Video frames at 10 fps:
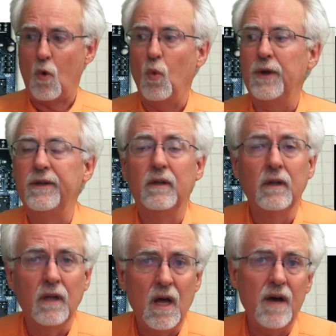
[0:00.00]
Would
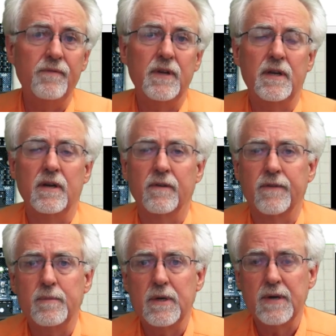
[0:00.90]
love to hear
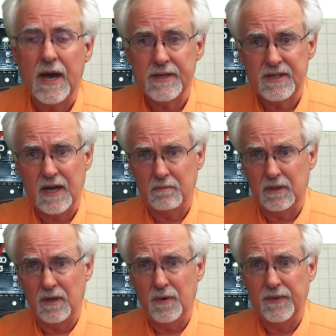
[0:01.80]
from you guys down
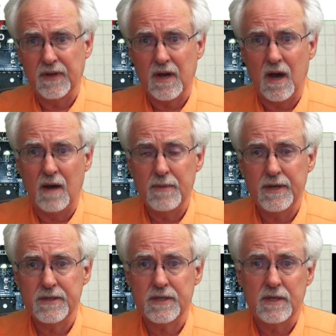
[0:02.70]
below in the
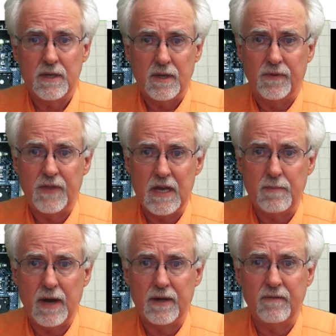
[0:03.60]
comments think
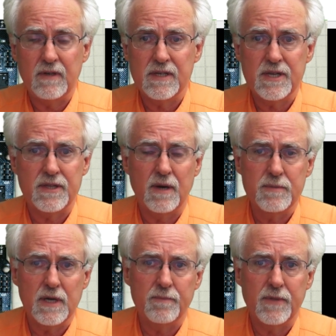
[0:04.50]
about giving us a
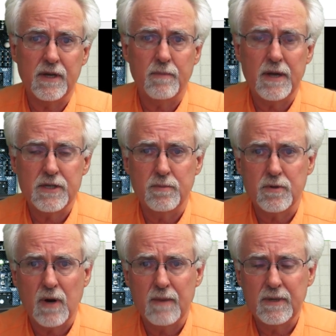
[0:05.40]
thumbs up. Think about
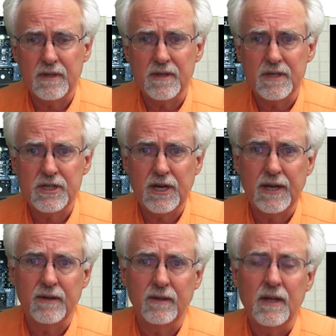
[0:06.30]
subscribing to the
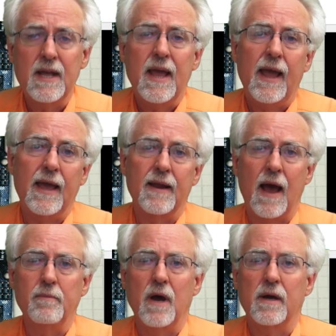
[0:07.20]
channel. And
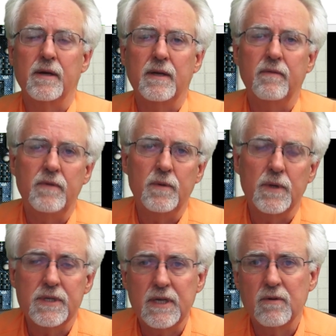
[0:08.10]
I'm not going to give you a
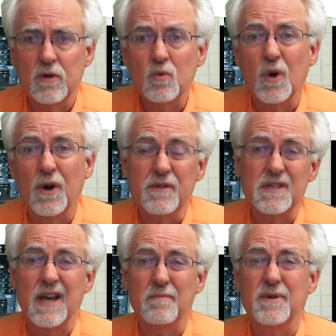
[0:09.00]
secret word this
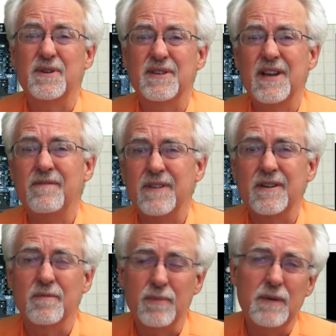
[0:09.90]
time because I
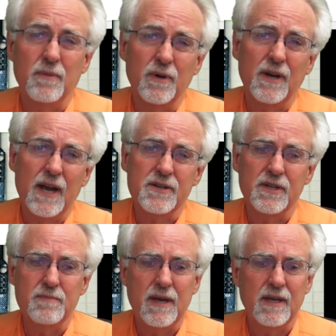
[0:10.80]
figure people could
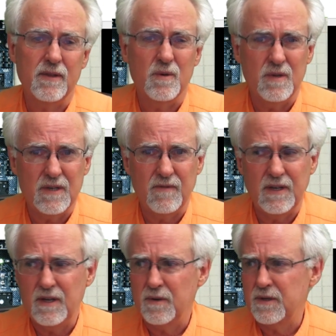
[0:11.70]
actually make it through this
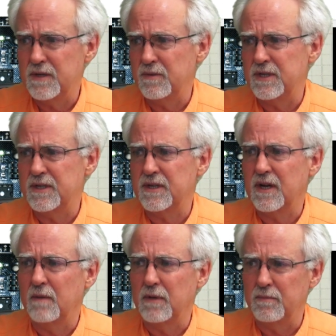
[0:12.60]
video because it was just a
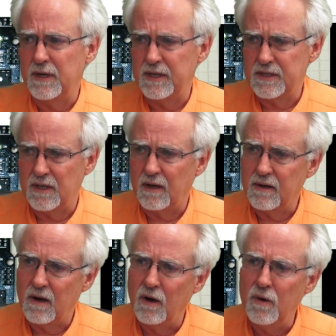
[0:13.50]
couple of minutes
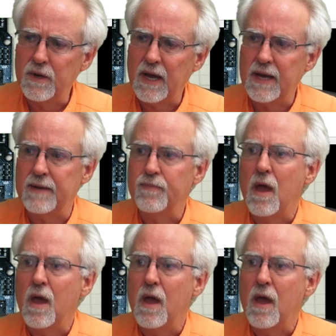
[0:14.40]
long. Okay,